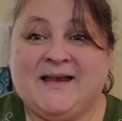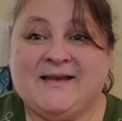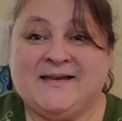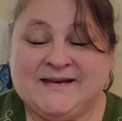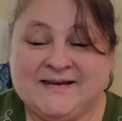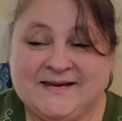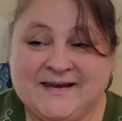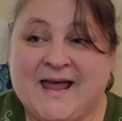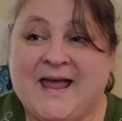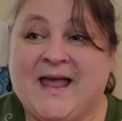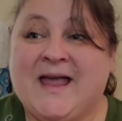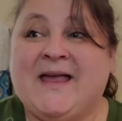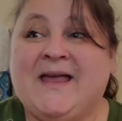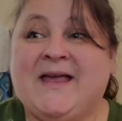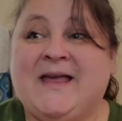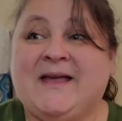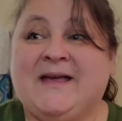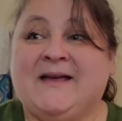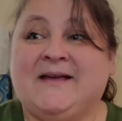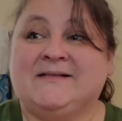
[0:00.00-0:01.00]

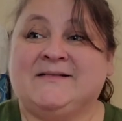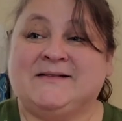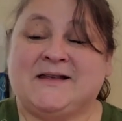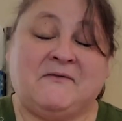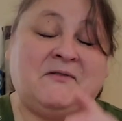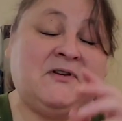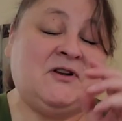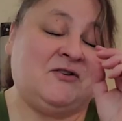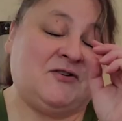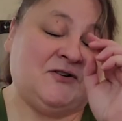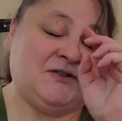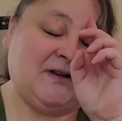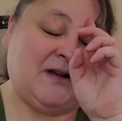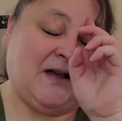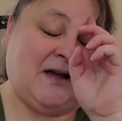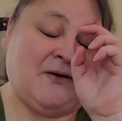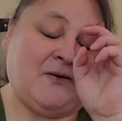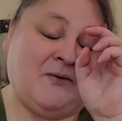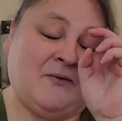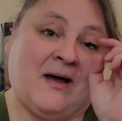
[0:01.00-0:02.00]
Today, seven years
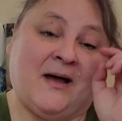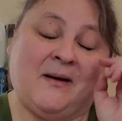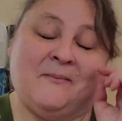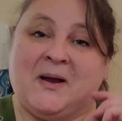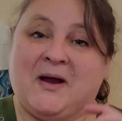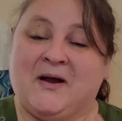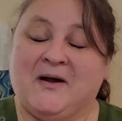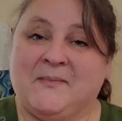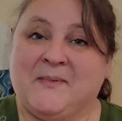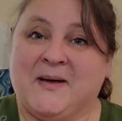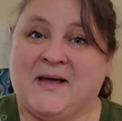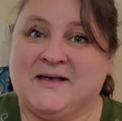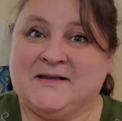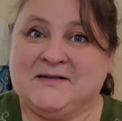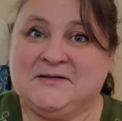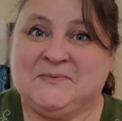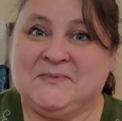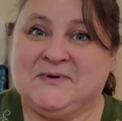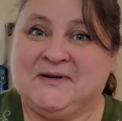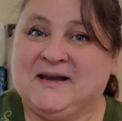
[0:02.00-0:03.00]
ago, I married my
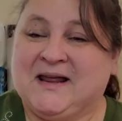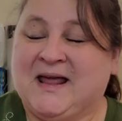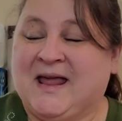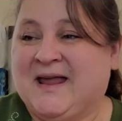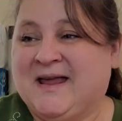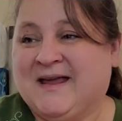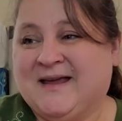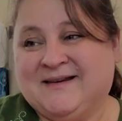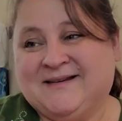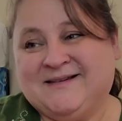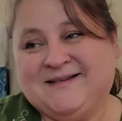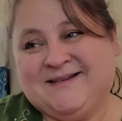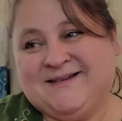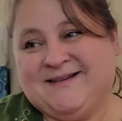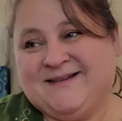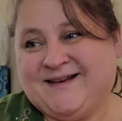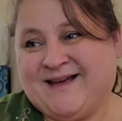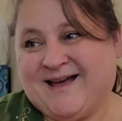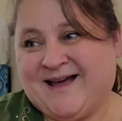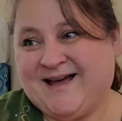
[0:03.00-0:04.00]
husband, and
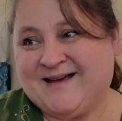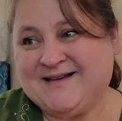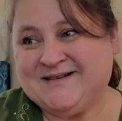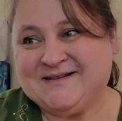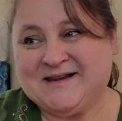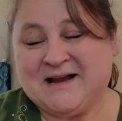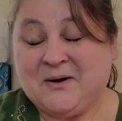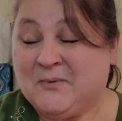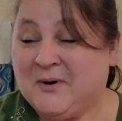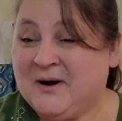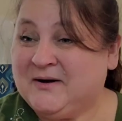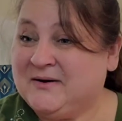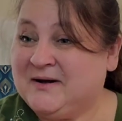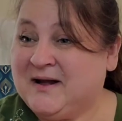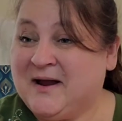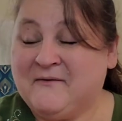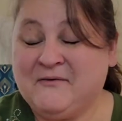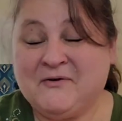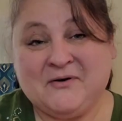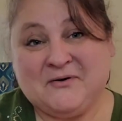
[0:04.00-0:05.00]
I said I wasn't
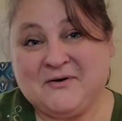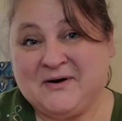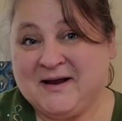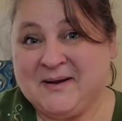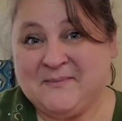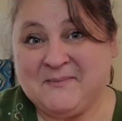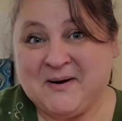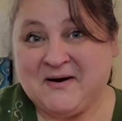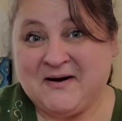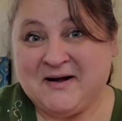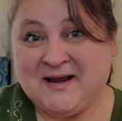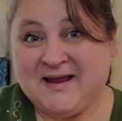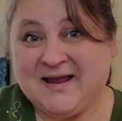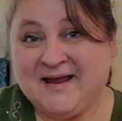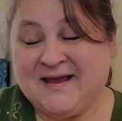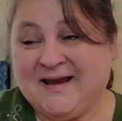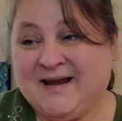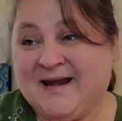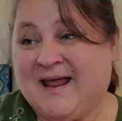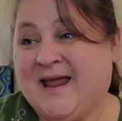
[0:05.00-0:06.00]
ever going to get married
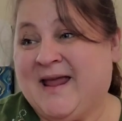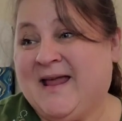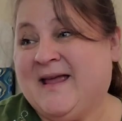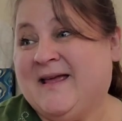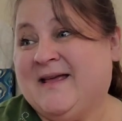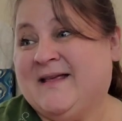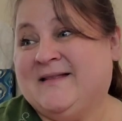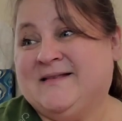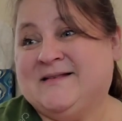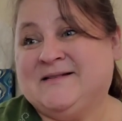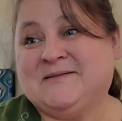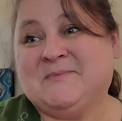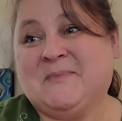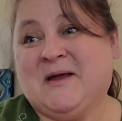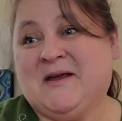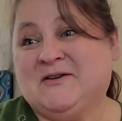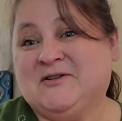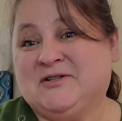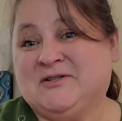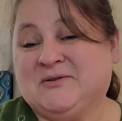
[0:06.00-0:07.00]
again, and this
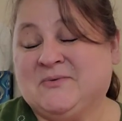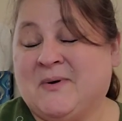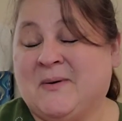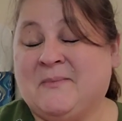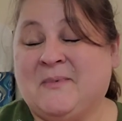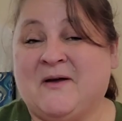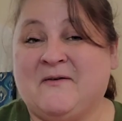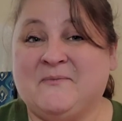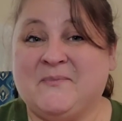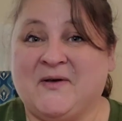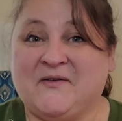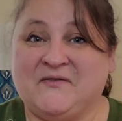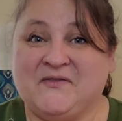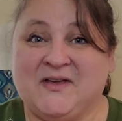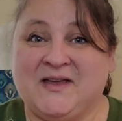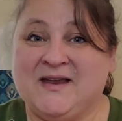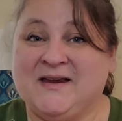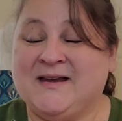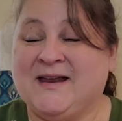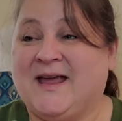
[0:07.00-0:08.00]
man just swept me off my
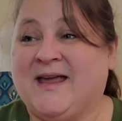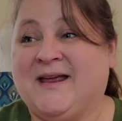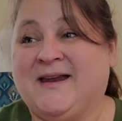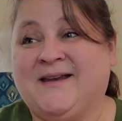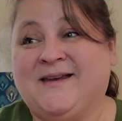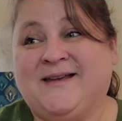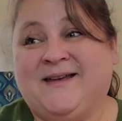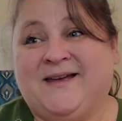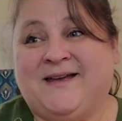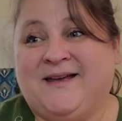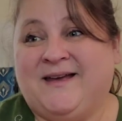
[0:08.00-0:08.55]
feet, and